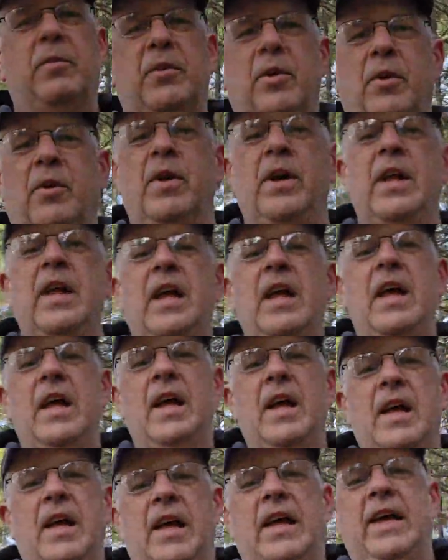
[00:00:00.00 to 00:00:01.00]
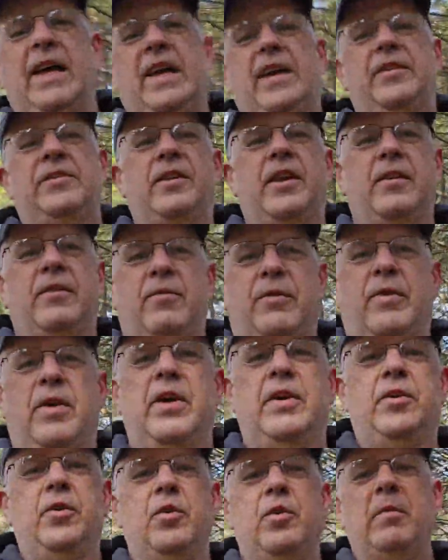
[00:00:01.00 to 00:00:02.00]
So instead of
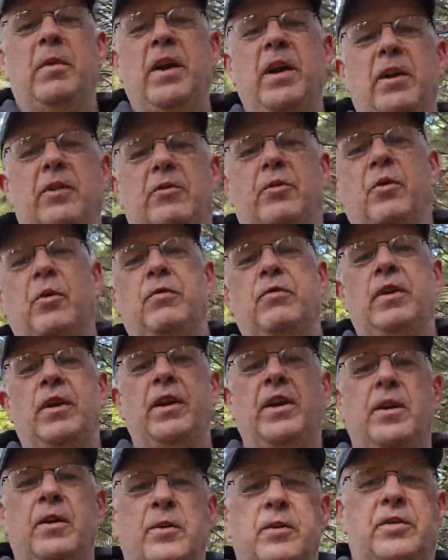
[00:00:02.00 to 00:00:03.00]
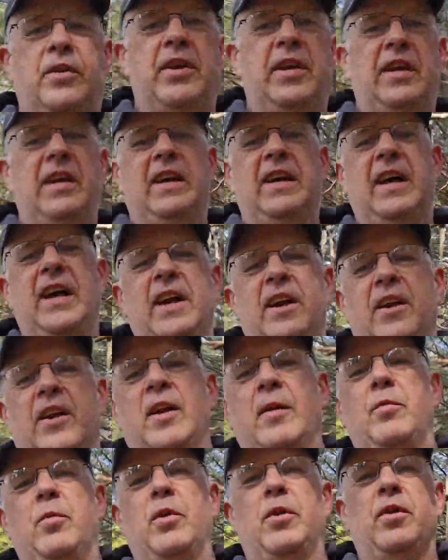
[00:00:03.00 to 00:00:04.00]
doing my intro videos, I ended
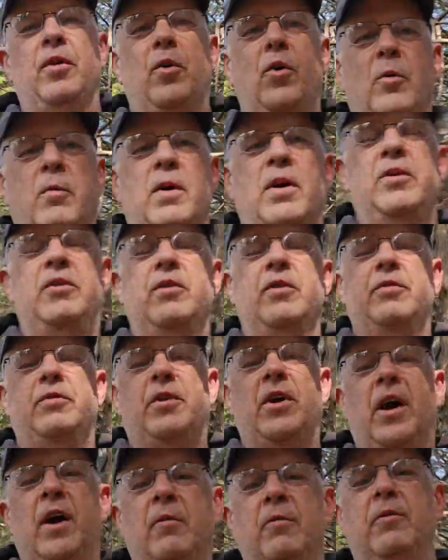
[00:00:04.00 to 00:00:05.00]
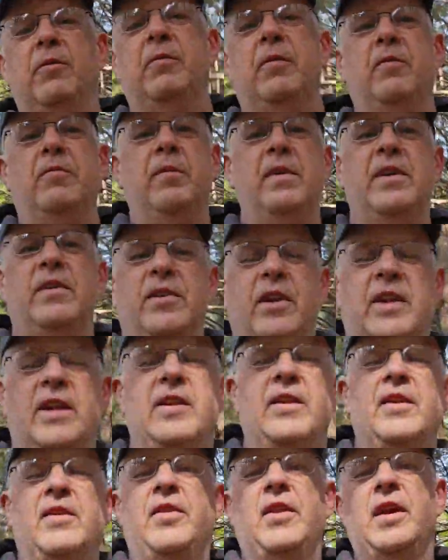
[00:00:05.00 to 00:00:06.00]
up with a whole bunch of times of me
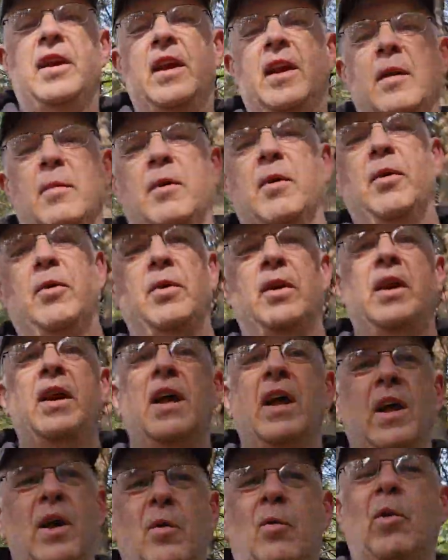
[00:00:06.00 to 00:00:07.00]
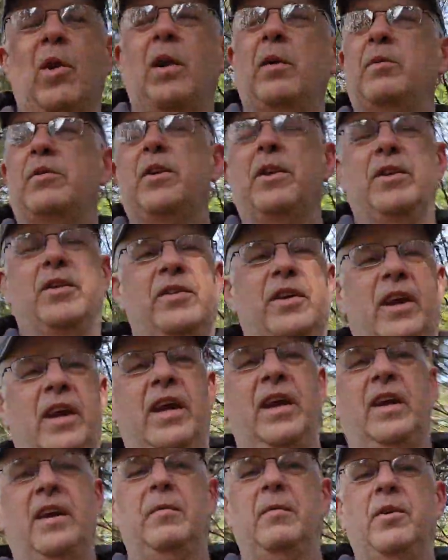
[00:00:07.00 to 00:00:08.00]
thinking about what I was going to
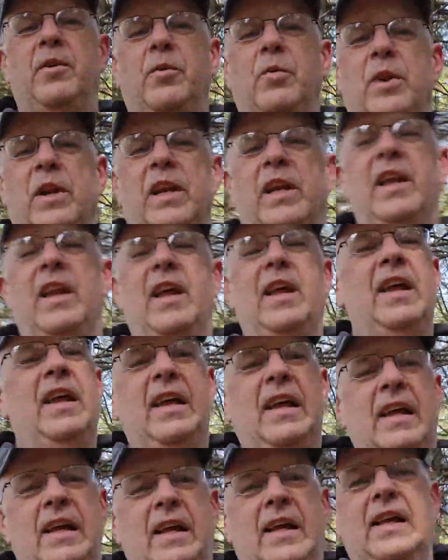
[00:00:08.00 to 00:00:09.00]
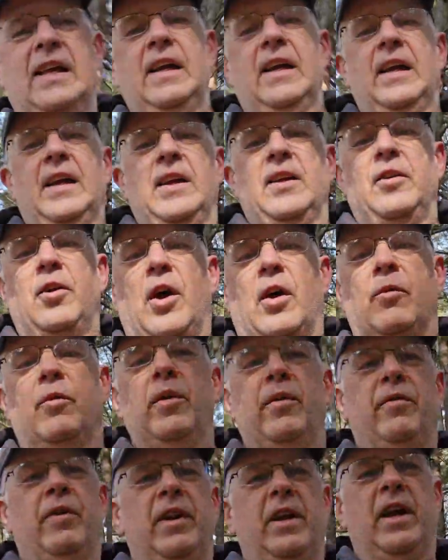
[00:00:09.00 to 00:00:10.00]
say in between. Not
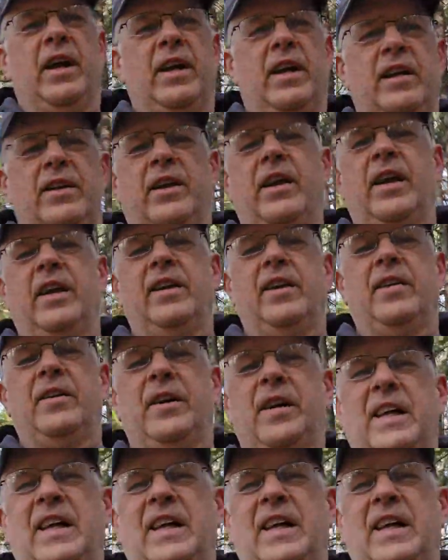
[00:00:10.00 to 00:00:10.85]
riveting, I can tell you.